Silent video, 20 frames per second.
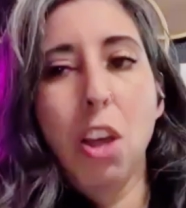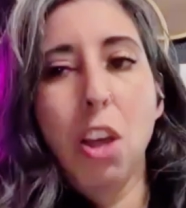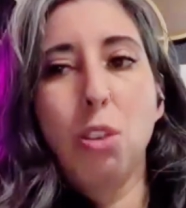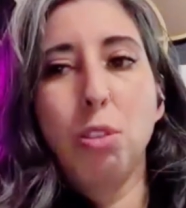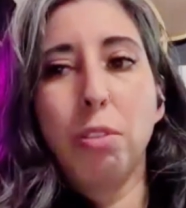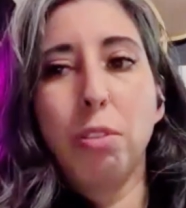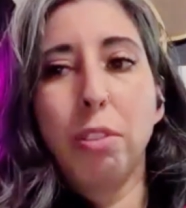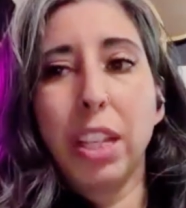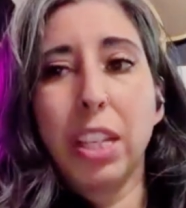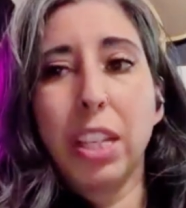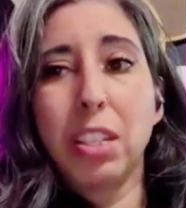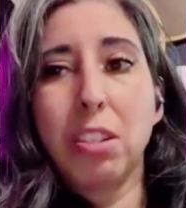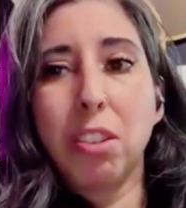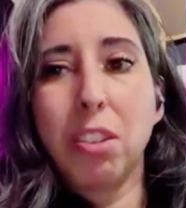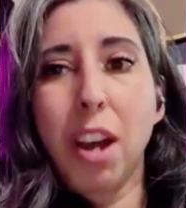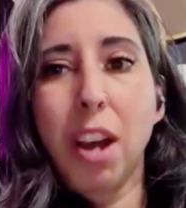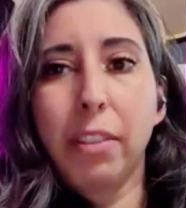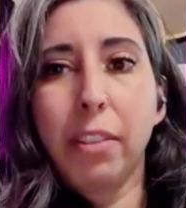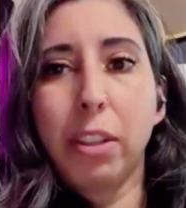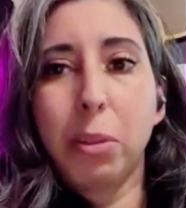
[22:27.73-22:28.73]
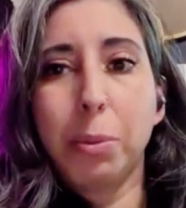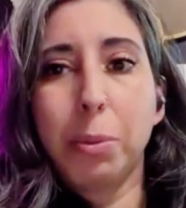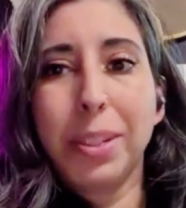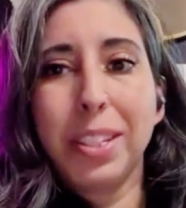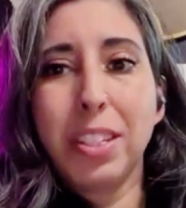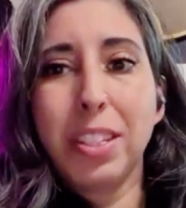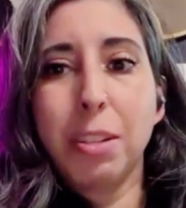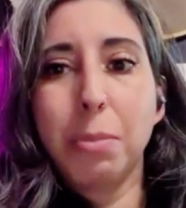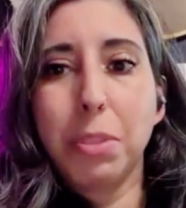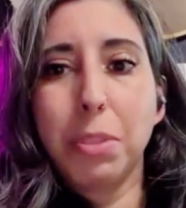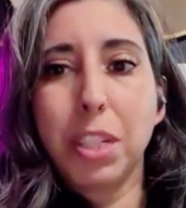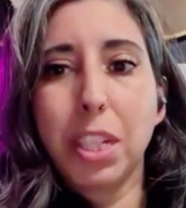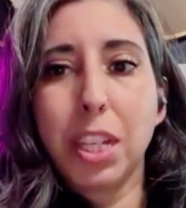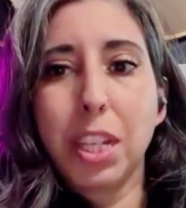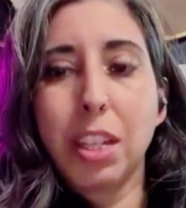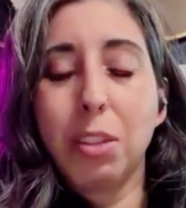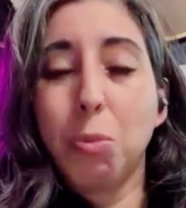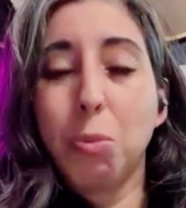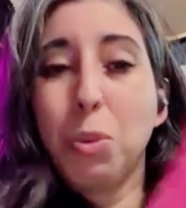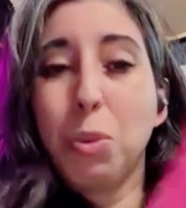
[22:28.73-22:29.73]
So they still have their wisdom
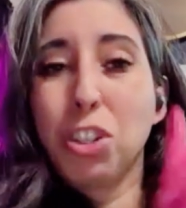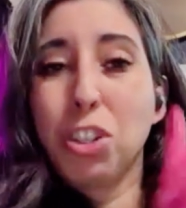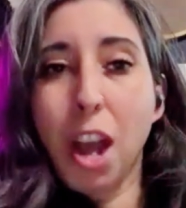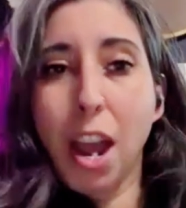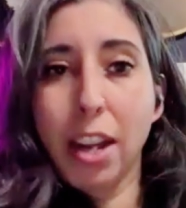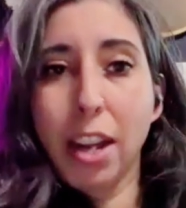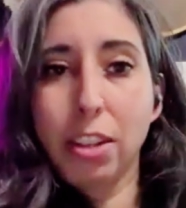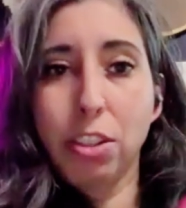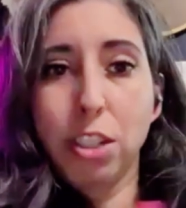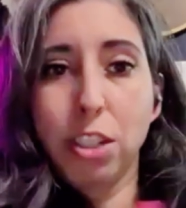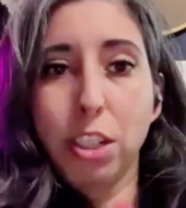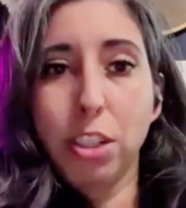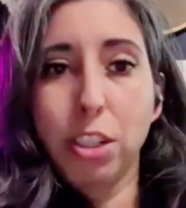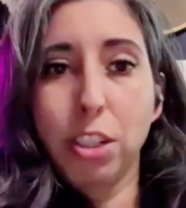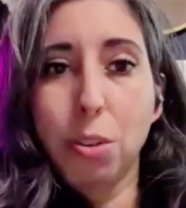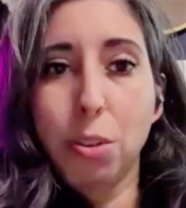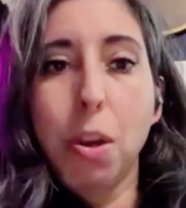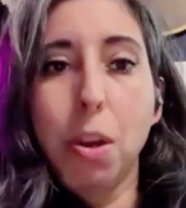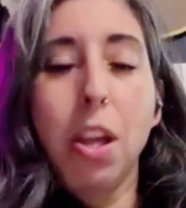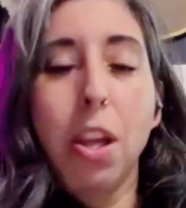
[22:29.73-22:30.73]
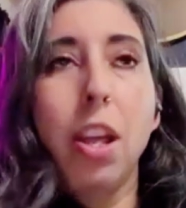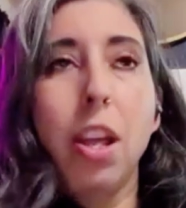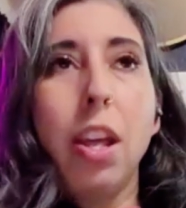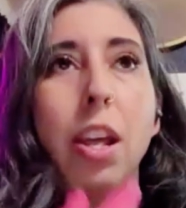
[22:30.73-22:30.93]
teeth, which I do.